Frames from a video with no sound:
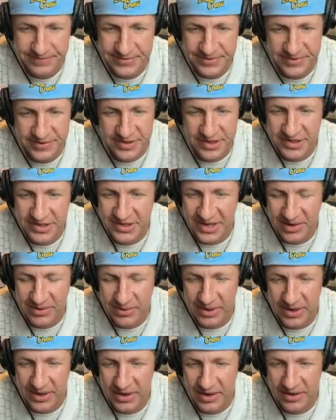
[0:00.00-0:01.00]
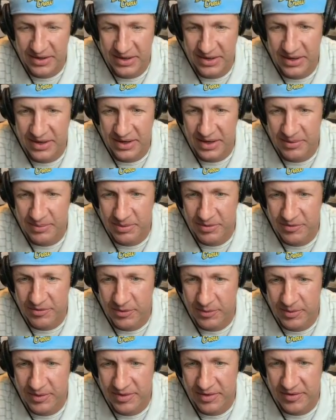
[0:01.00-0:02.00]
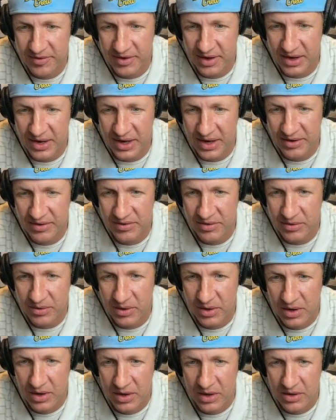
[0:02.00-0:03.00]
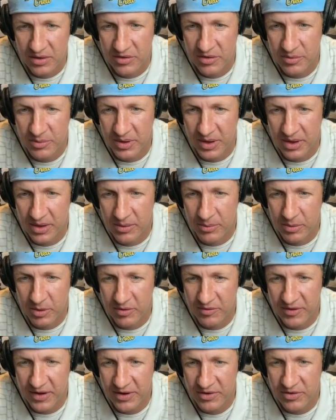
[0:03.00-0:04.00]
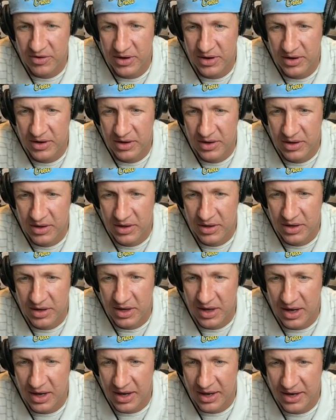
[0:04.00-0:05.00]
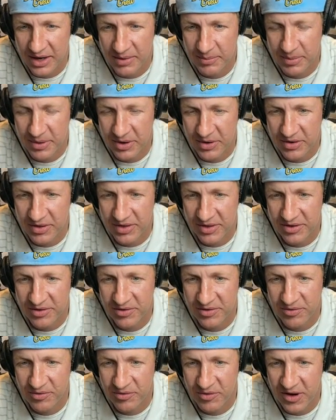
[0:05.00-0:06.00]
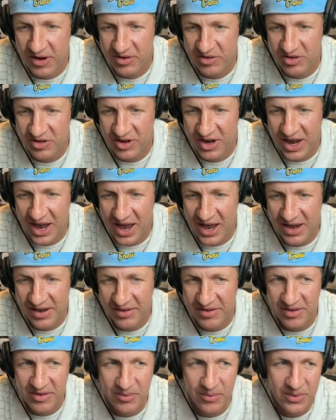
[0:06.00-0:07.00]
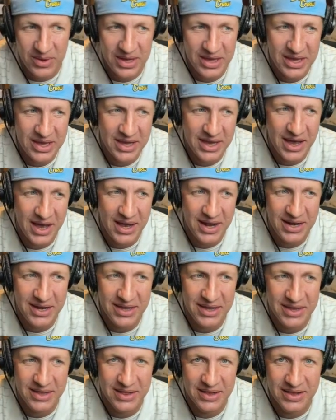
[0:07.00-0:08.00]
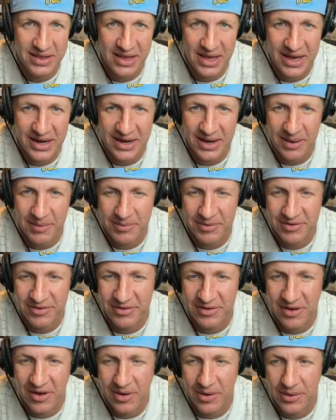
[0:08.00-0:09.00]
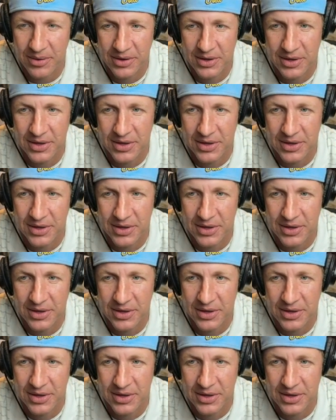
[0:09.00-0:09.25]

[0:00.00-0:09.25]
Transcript: Just downright ugly performances on guys who should be a little more veteran compared to these fresh guys that we got in the lineup. So,